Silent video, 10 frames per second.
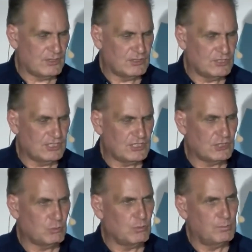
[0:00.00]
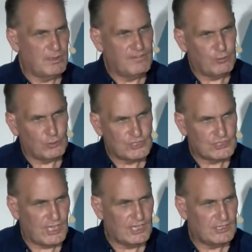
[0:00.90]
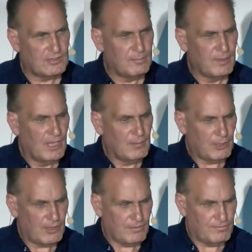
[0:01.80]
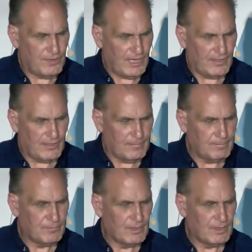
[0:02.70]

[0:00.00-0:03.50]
that Jesus would be forsaken by the Father